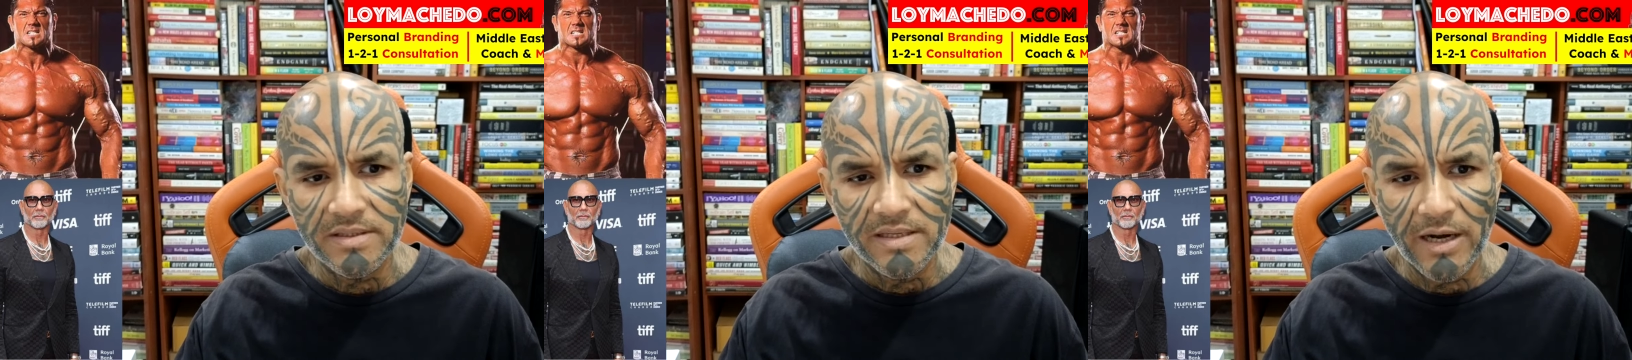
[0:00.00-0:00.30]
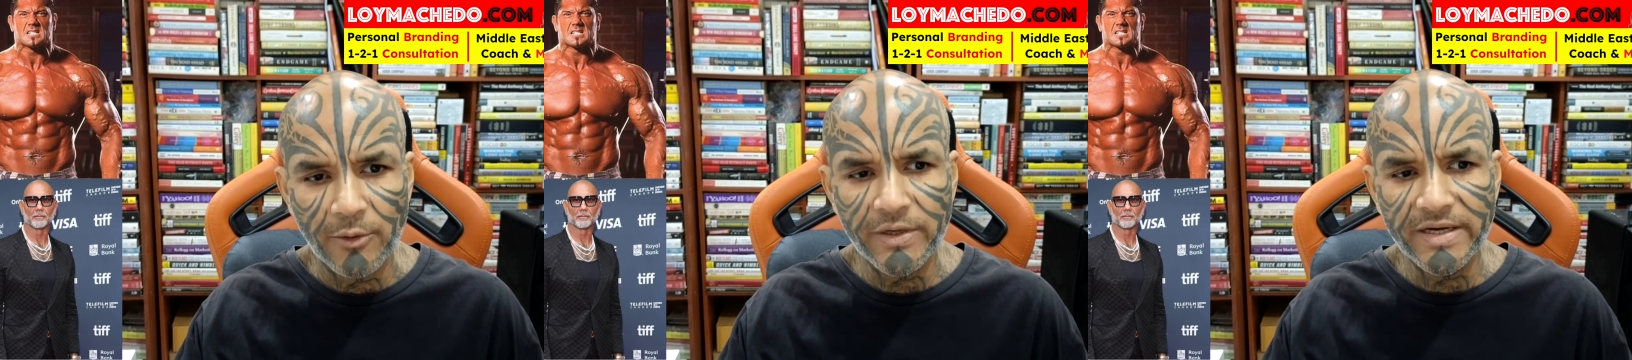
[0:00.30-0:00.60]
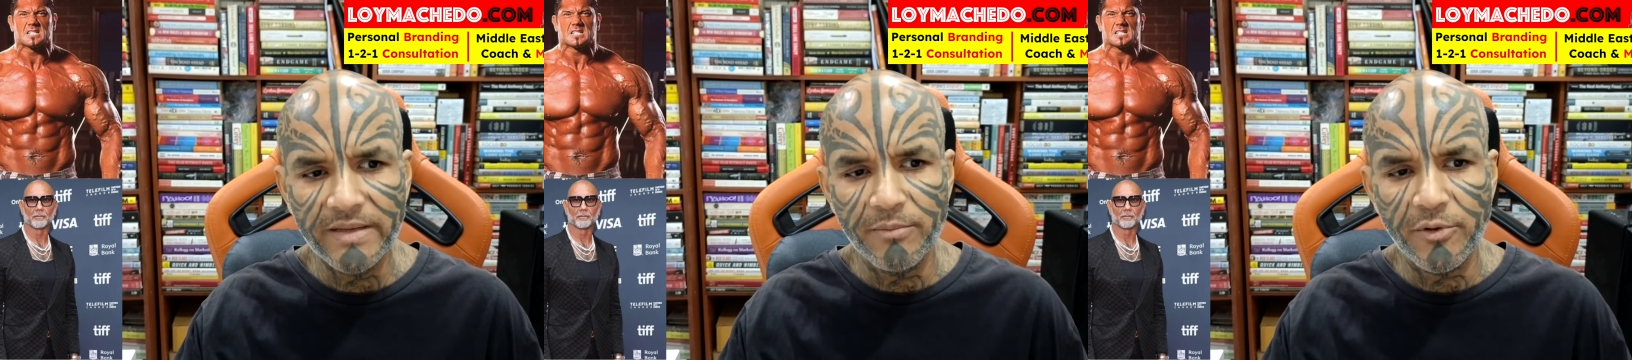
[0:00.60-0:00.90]
Speaker 1: how did
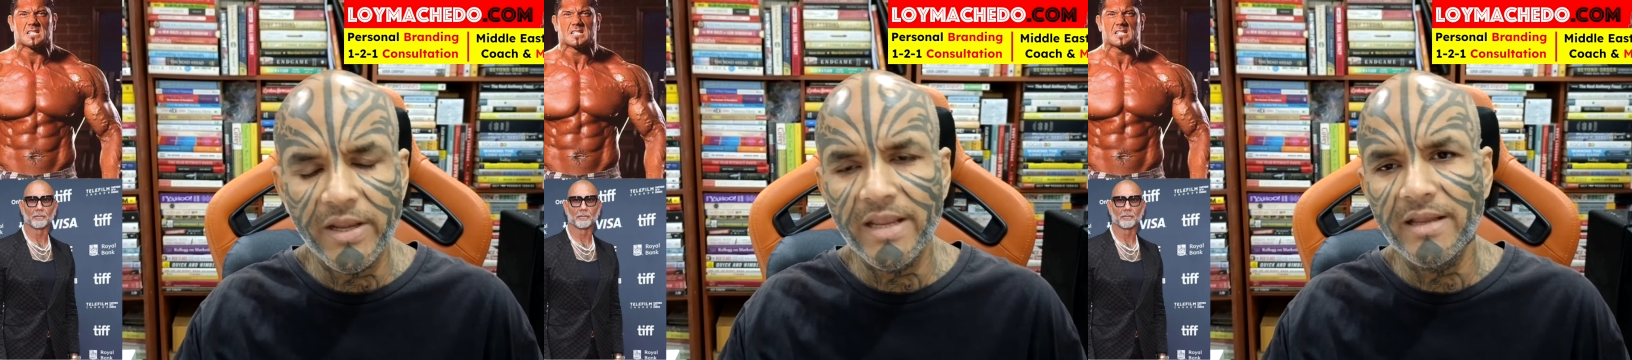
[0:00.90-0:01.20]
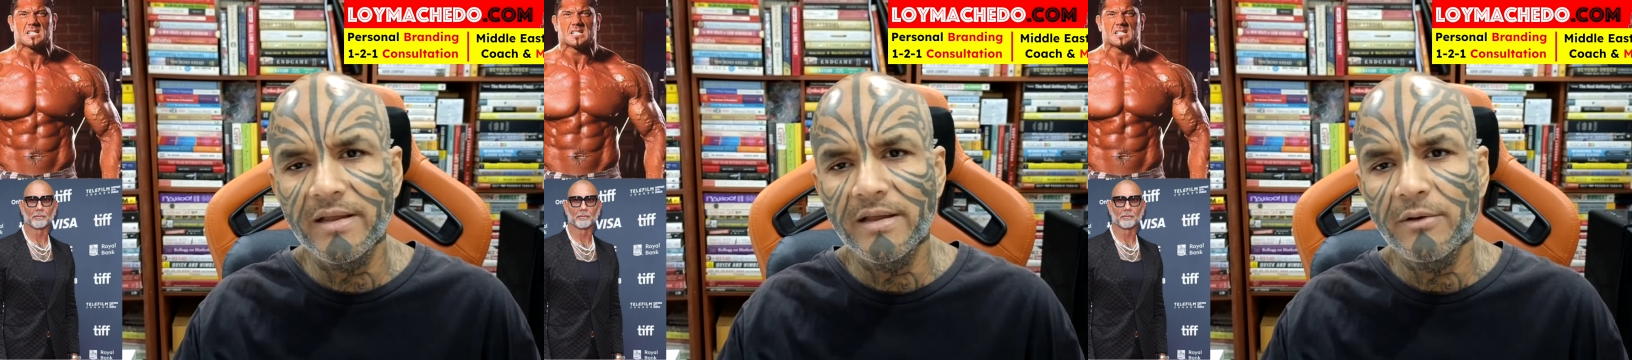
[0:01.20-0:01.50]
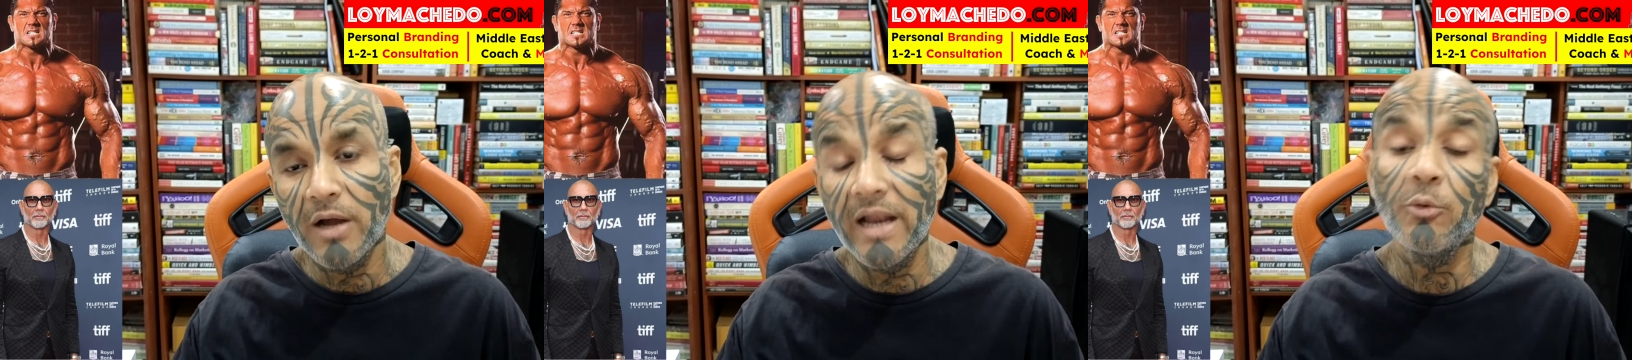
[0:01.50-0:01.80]
he bring,
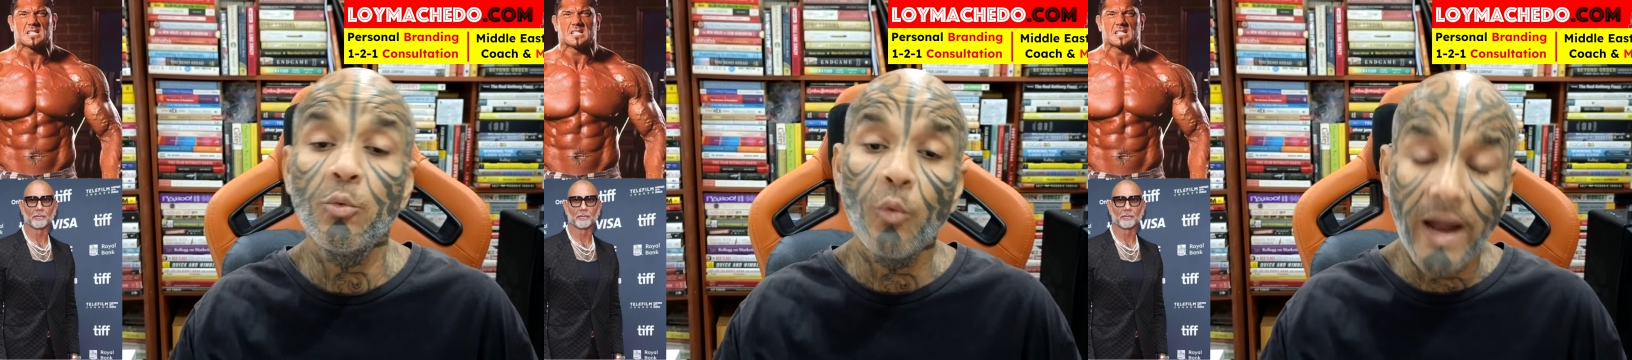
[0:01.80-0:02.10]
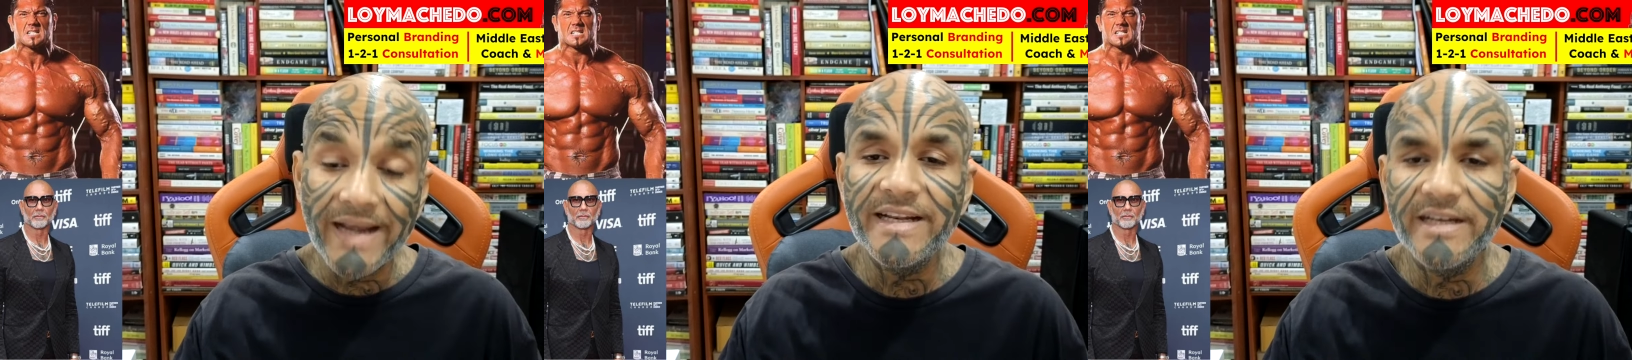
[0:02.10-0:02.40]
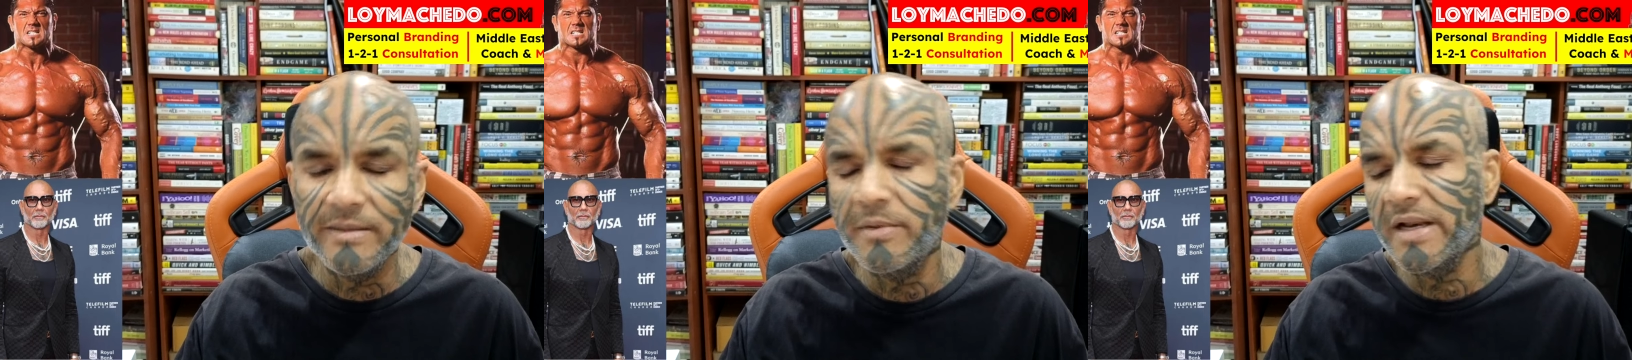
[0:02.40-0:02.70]
and why did
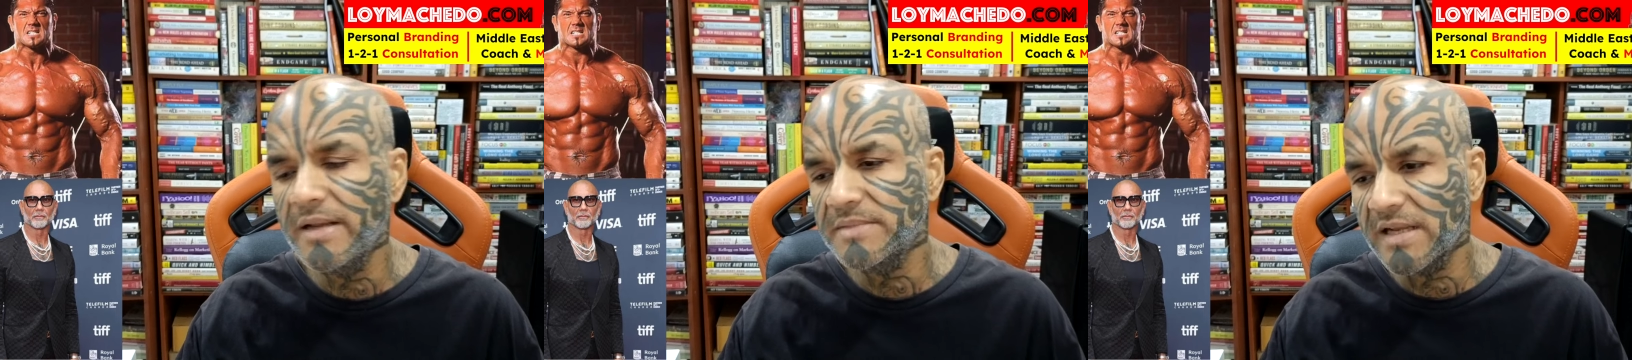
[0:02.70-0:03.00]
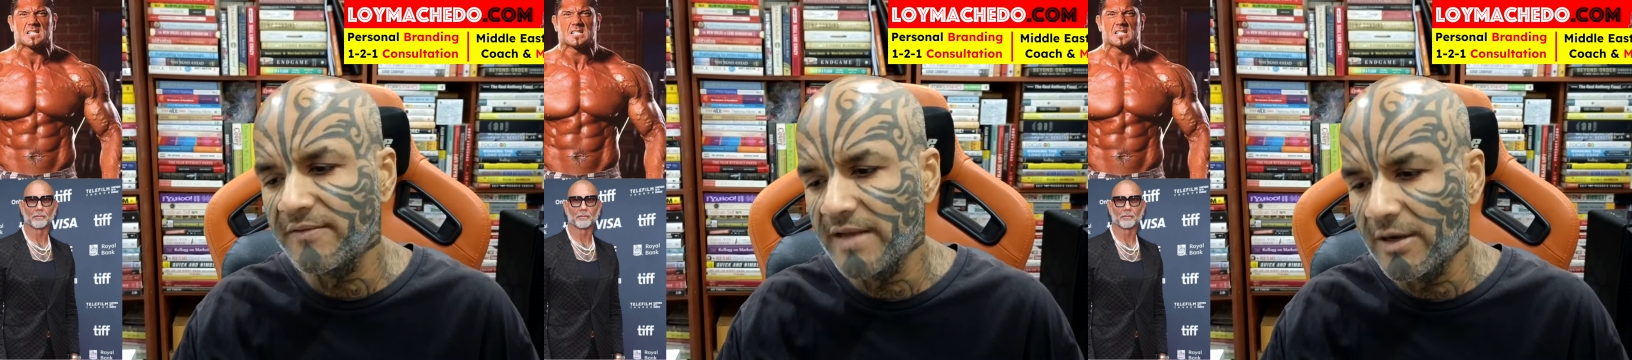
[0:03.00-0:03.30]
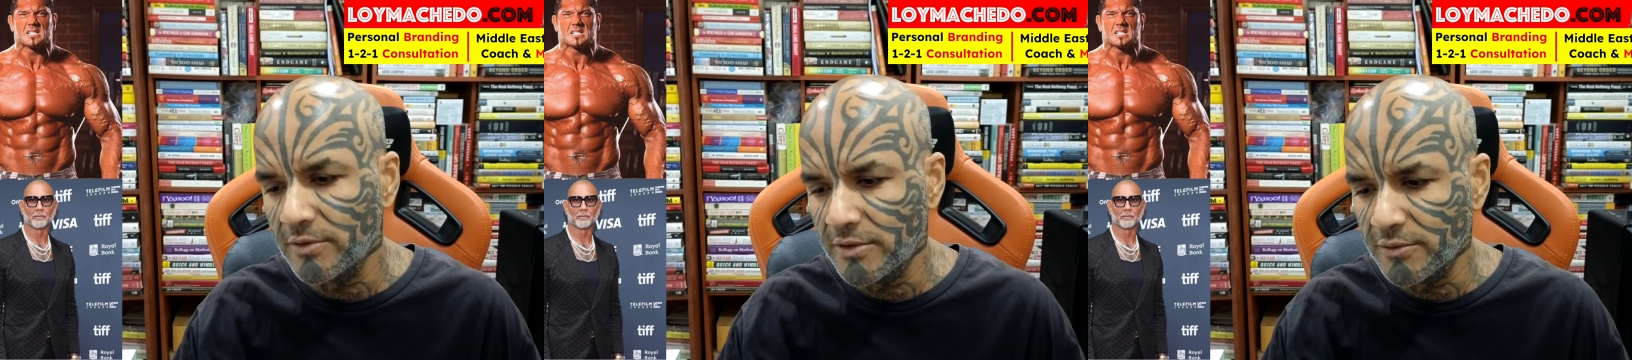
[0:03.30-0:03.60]
he bring himself
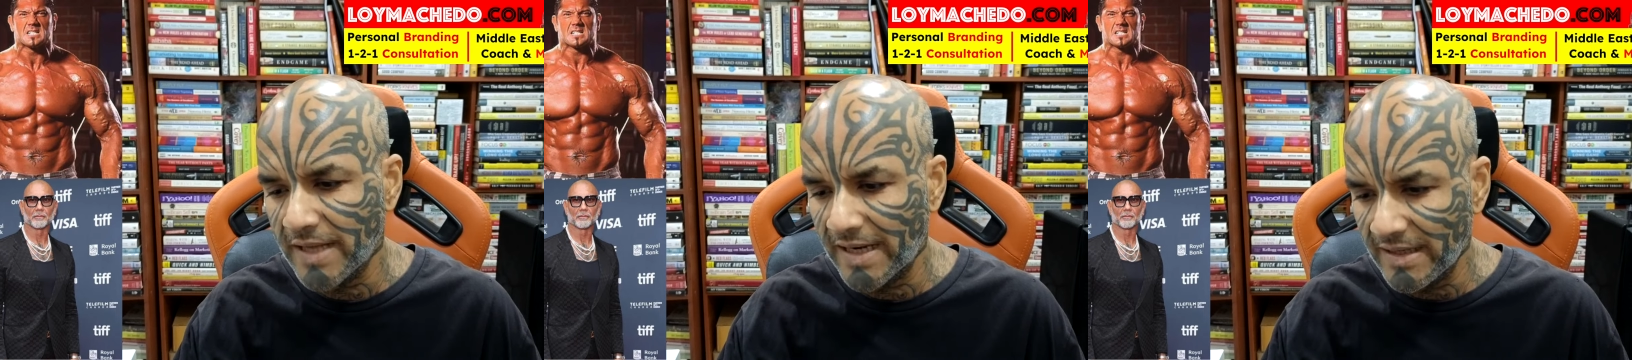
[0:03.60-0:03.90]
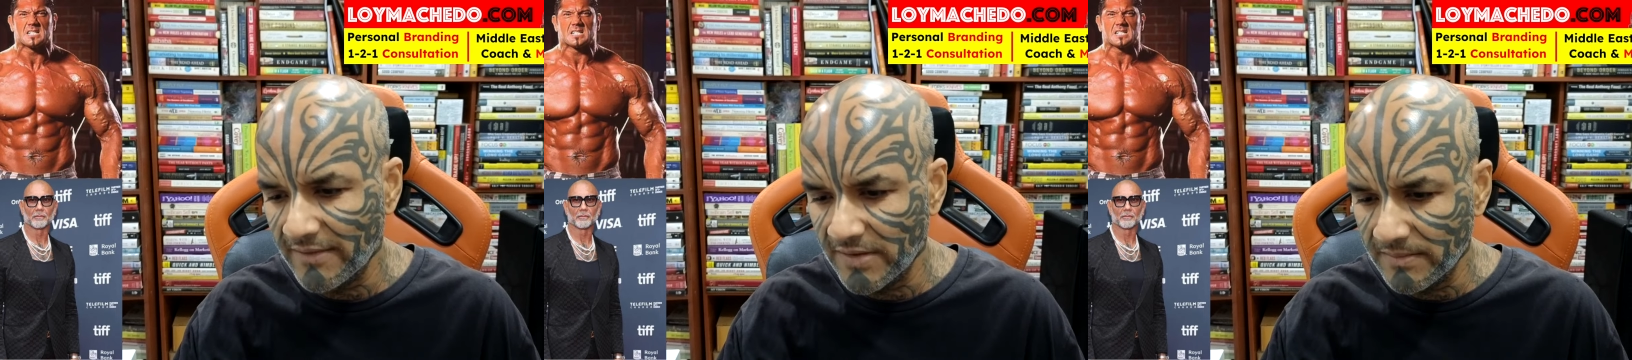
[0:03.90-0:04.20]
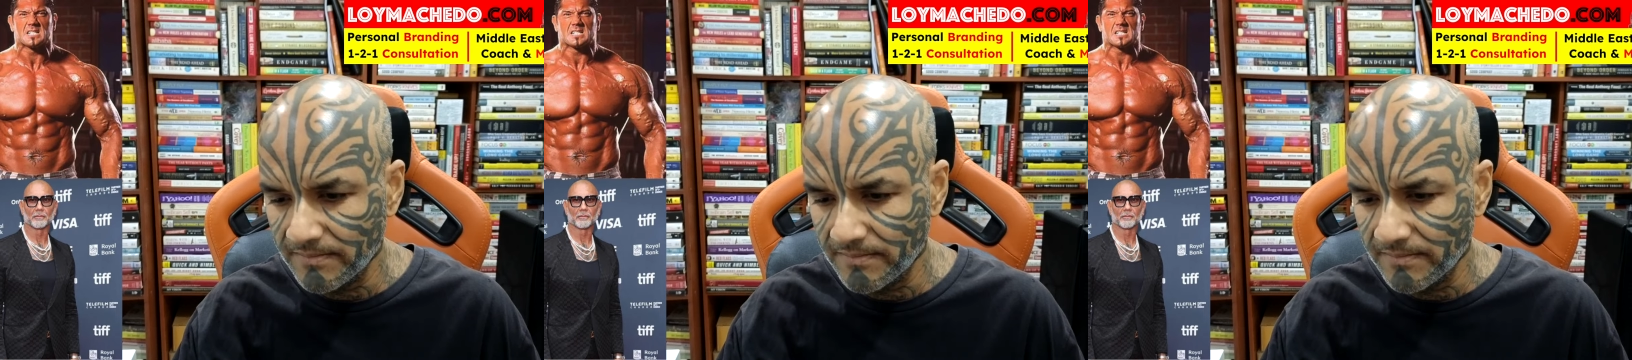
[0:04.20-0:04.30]
down to that level?